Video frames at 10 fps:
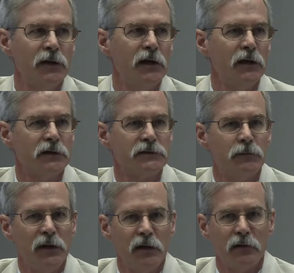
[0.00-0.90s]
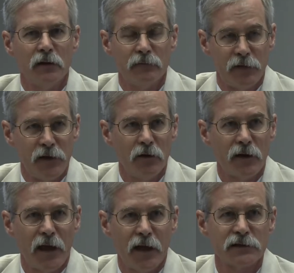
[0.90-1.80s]
meeting is being uh,
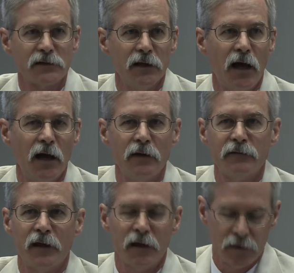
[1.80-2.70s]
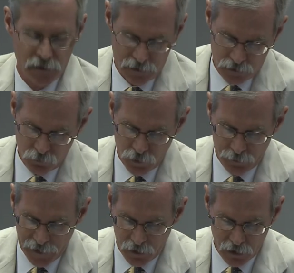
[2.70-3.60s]
cast live and uh, will
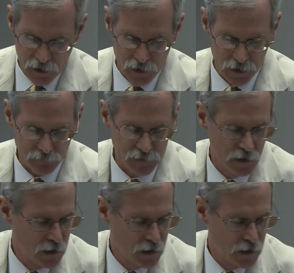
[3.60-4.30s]
be archived.